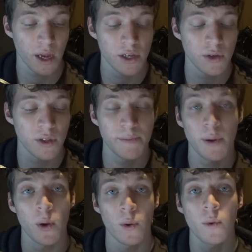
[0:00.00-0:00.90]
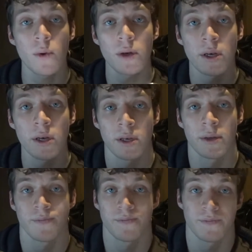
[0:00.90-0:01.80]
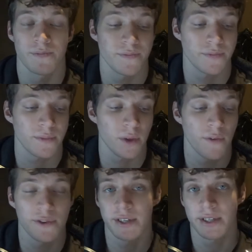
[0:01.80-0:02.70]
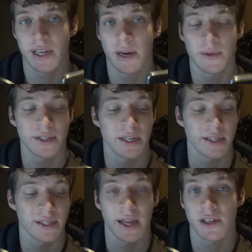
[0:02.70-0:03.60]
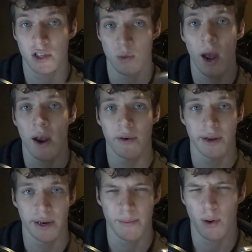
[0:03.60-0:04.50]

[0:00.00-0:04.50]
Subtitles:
poo. Obviously, you can tell what he said, swearing and an apology.